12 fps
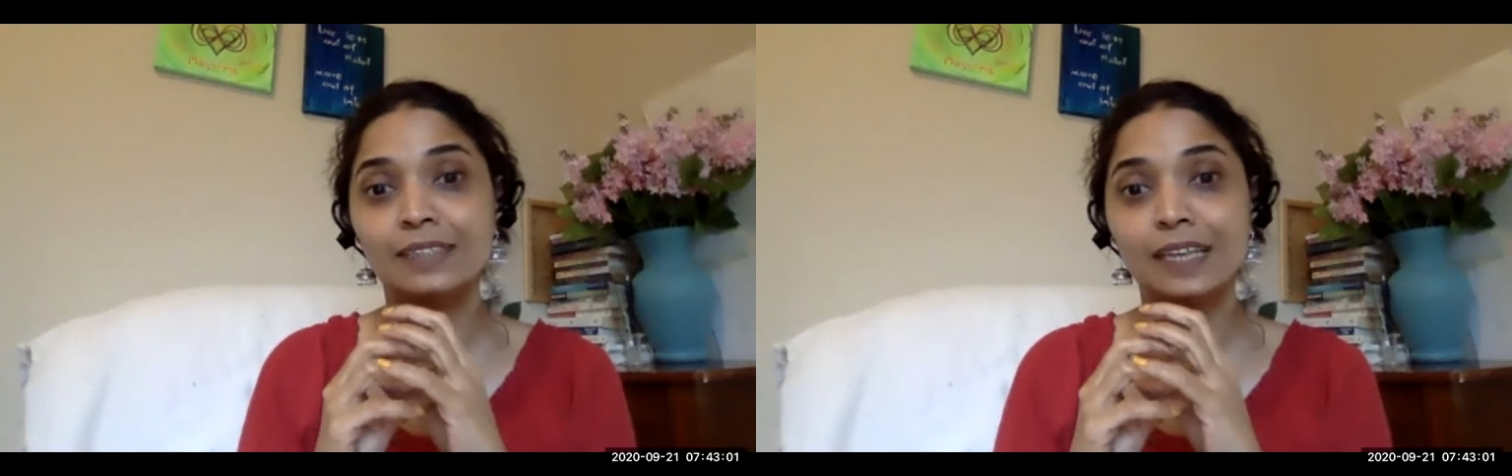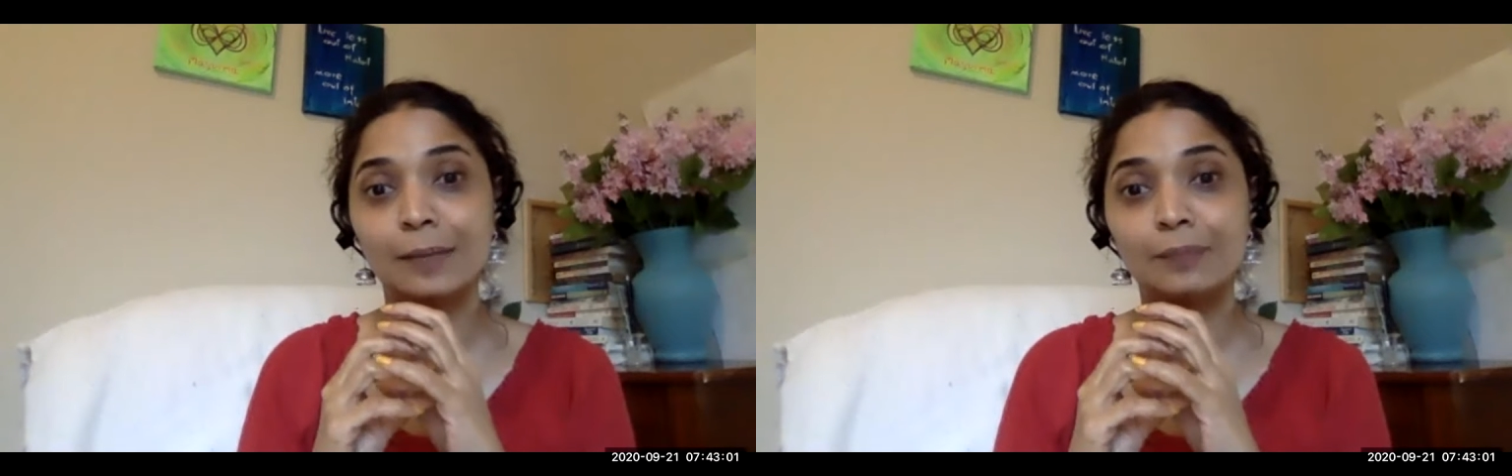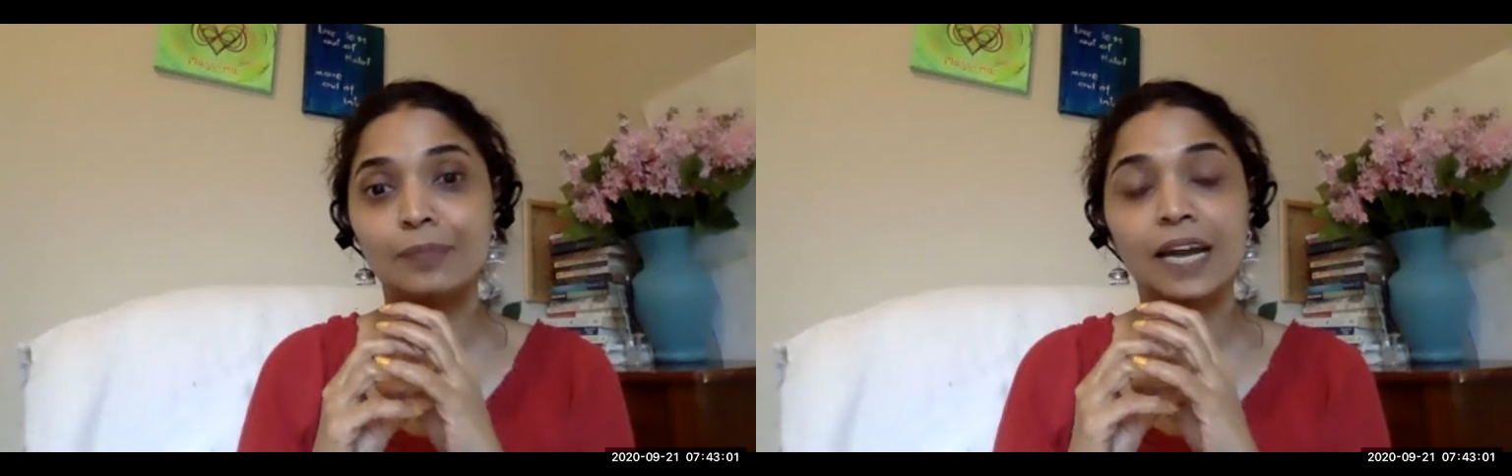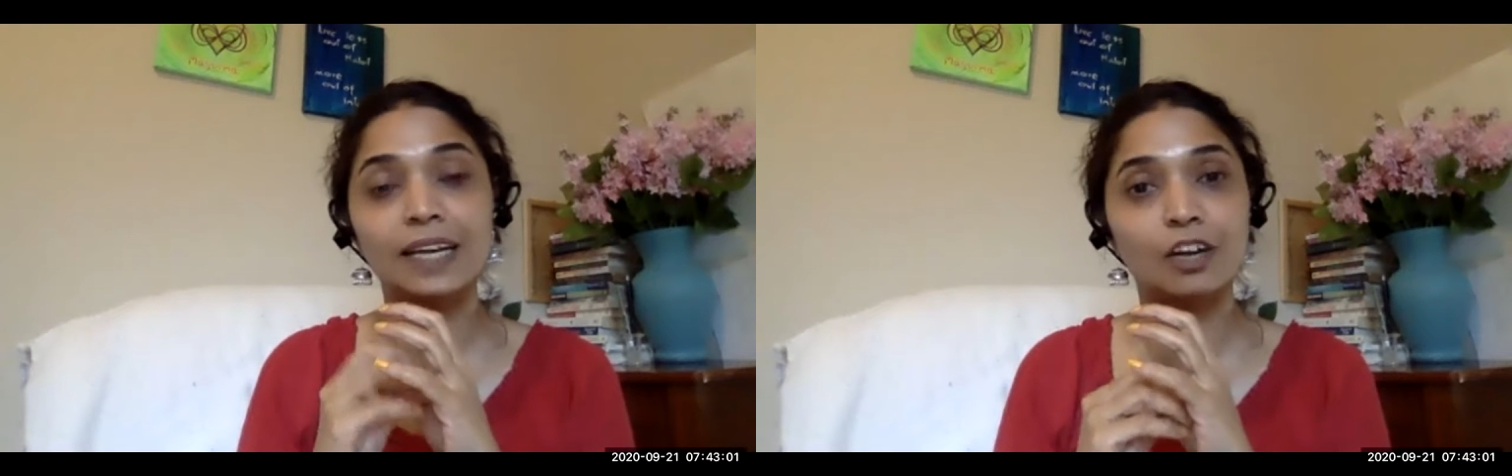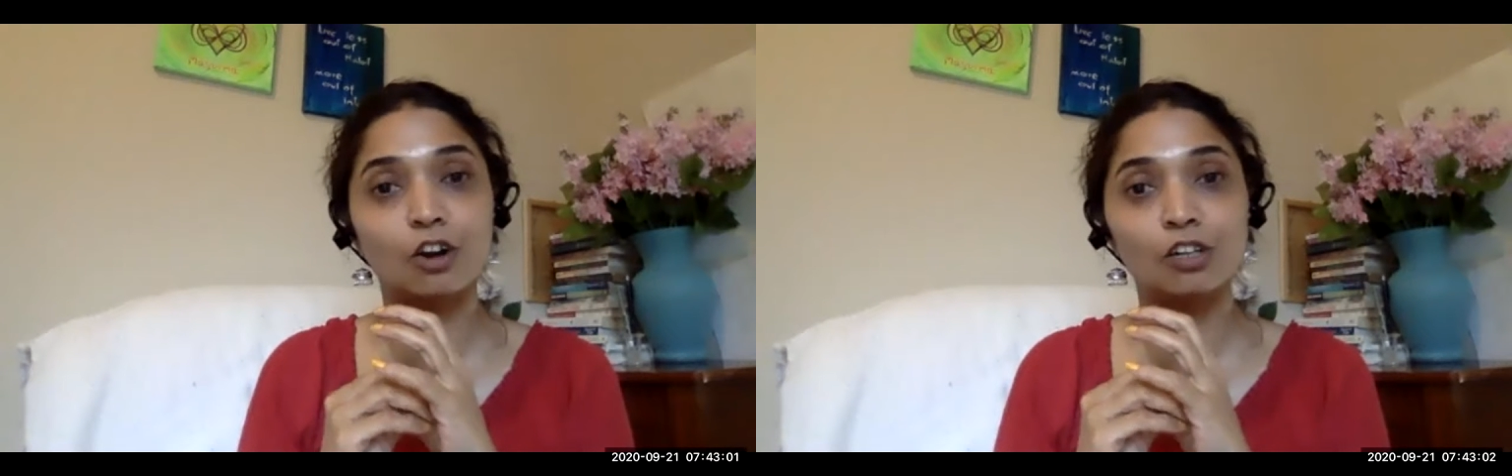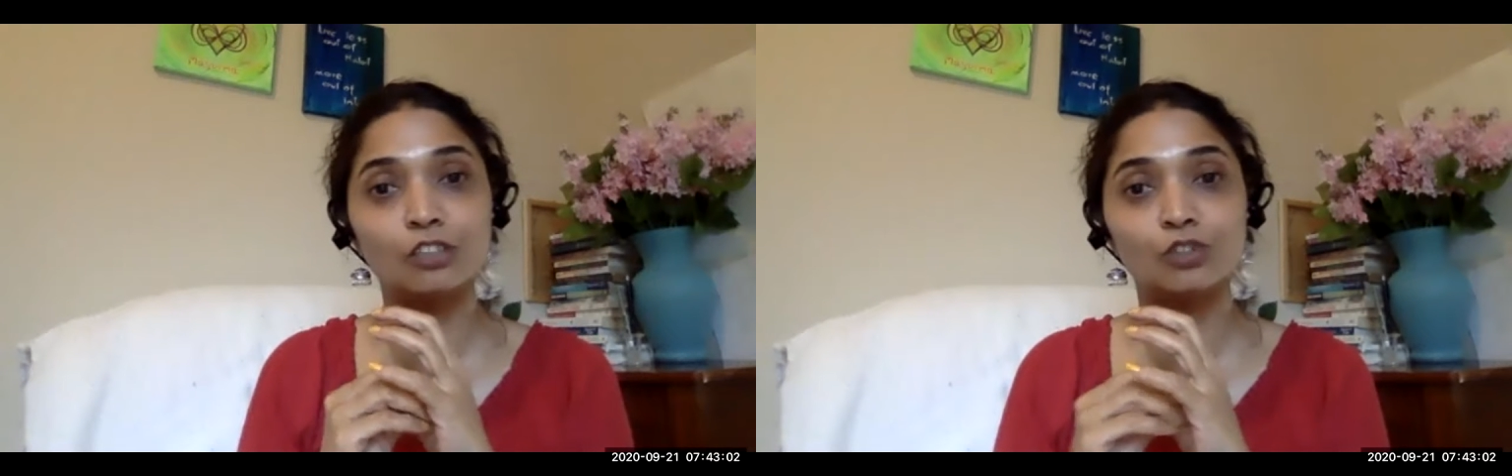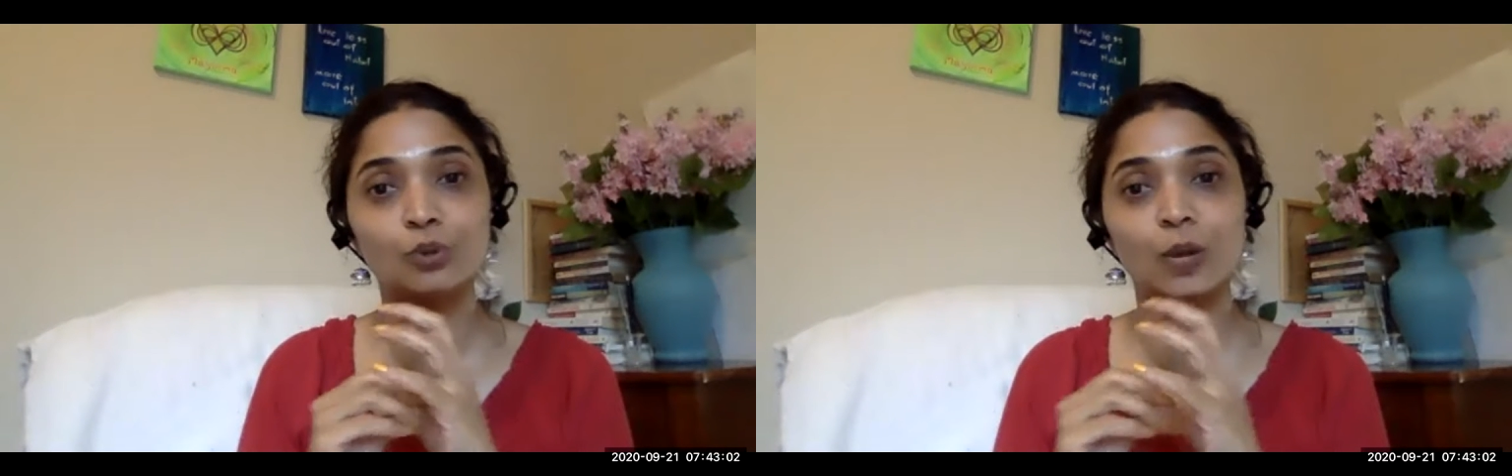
kept that also.